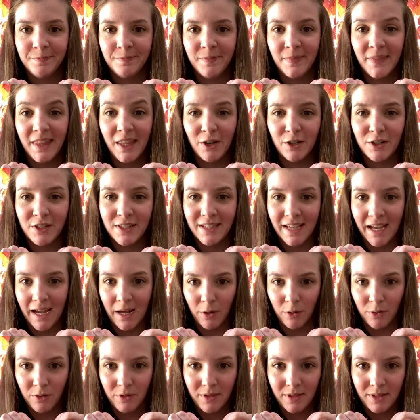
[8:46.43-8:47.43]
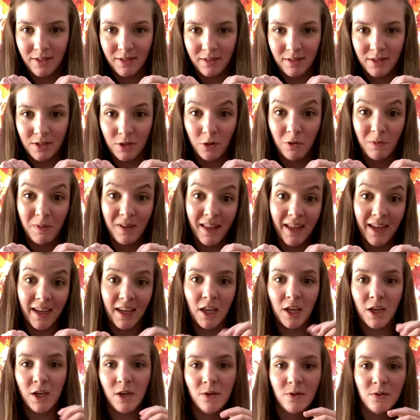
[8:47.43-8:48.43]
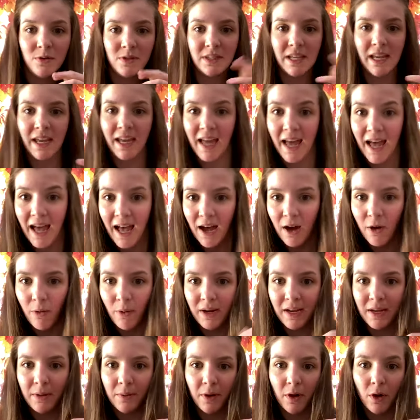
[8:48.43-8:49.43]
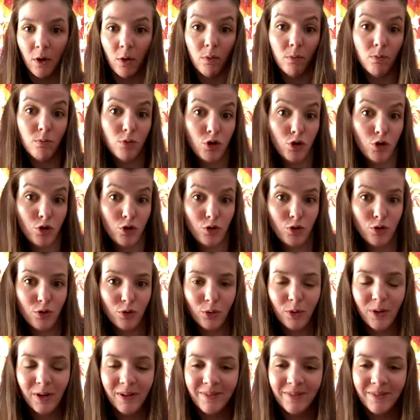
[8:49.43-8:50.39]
their sounds. So it'd be like, Hugh, say cow, and he would go, moo.